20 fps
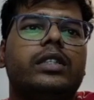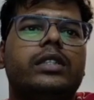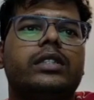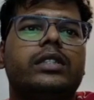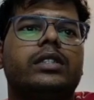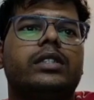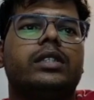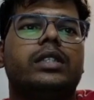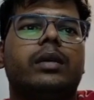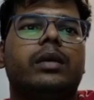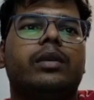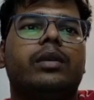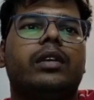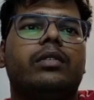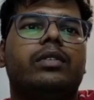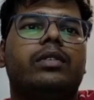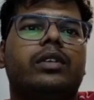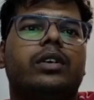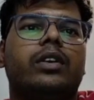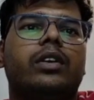this
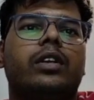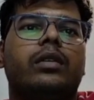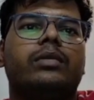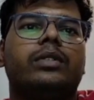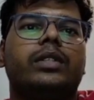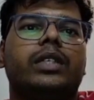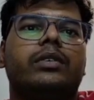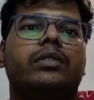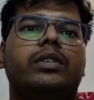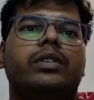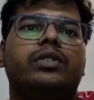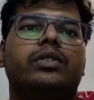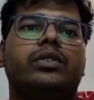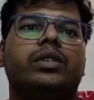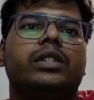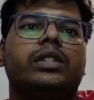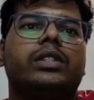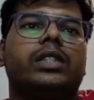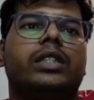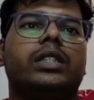df.1 columns. It will show
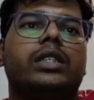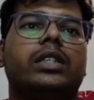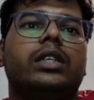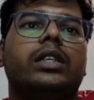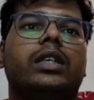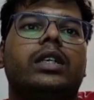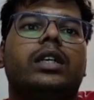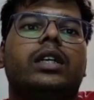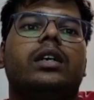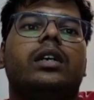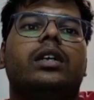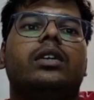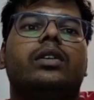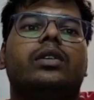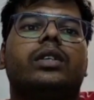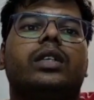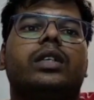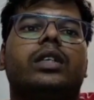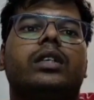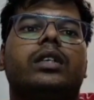us the
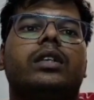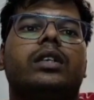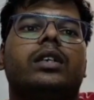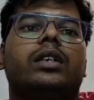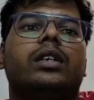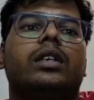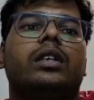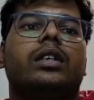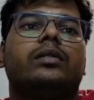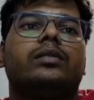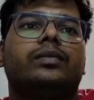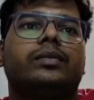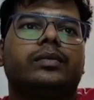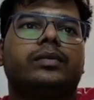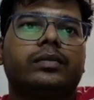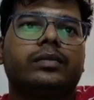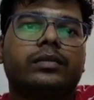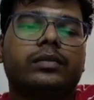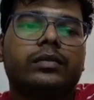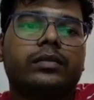total
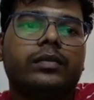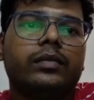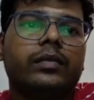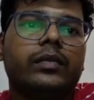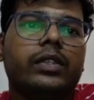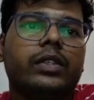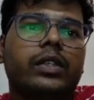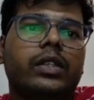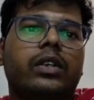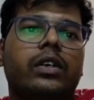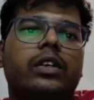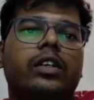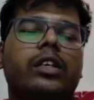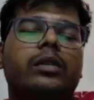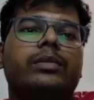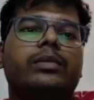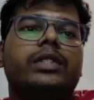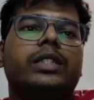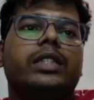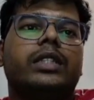
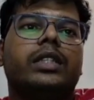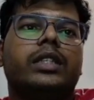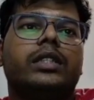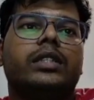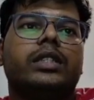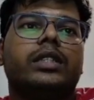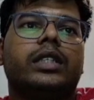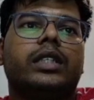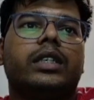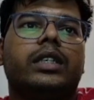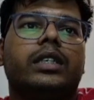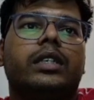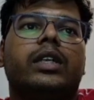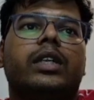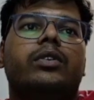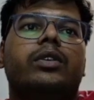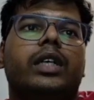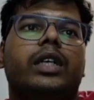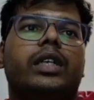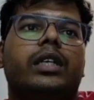columns in this
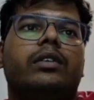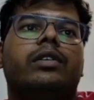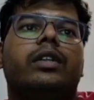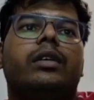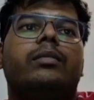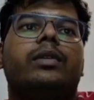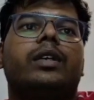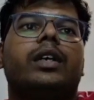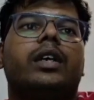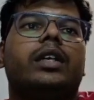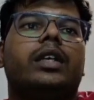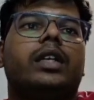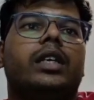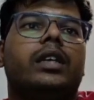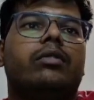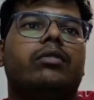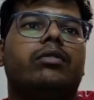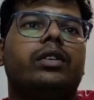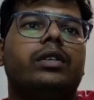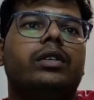new data frame called
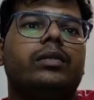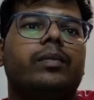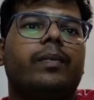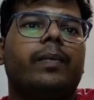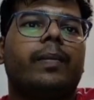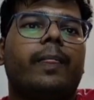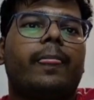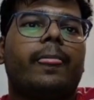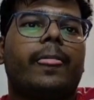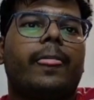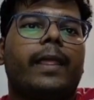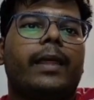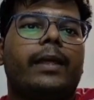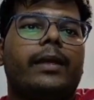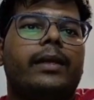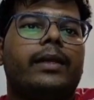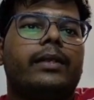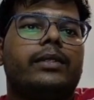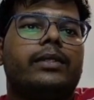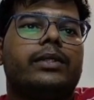df1.
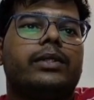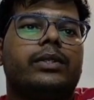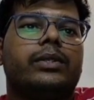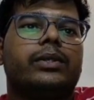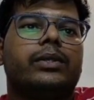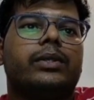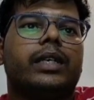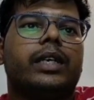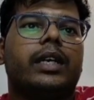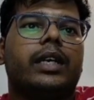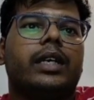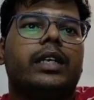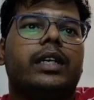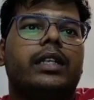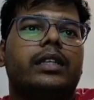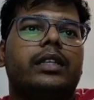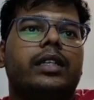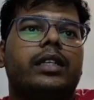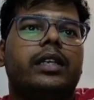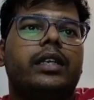So
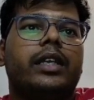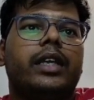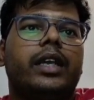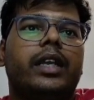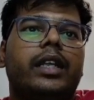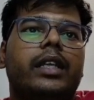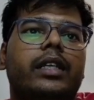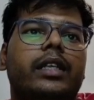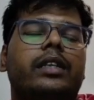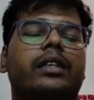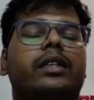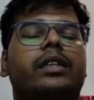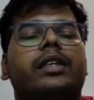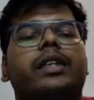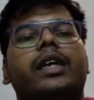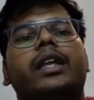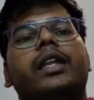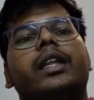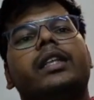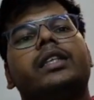again, the
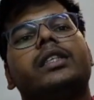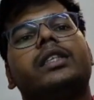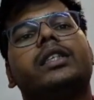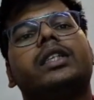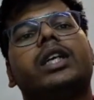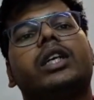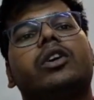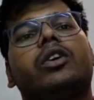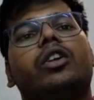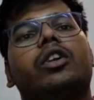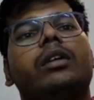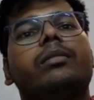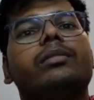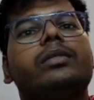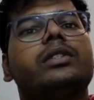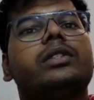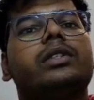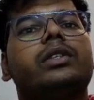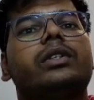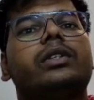rearranging the
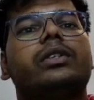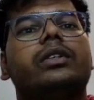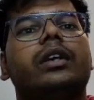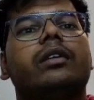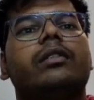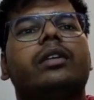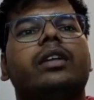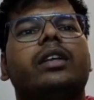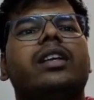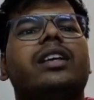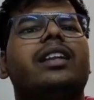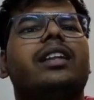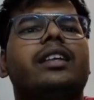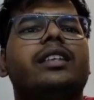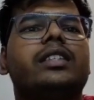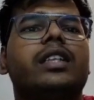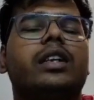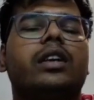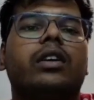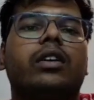columns. So I will
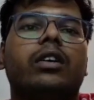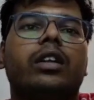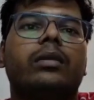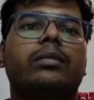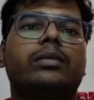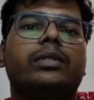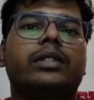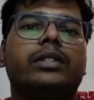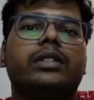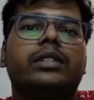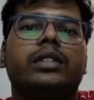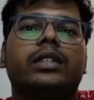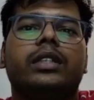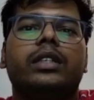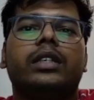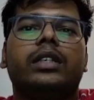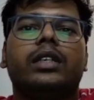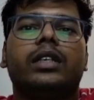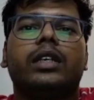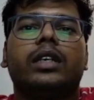rearrange the columns,
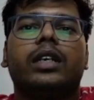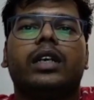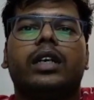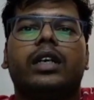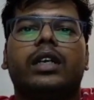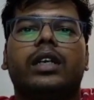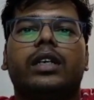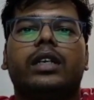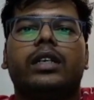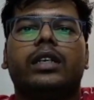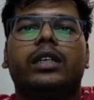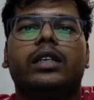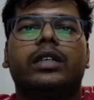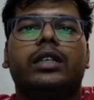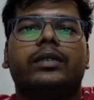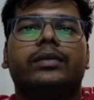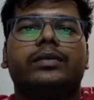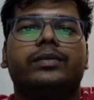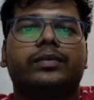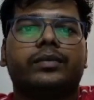and
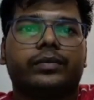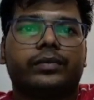I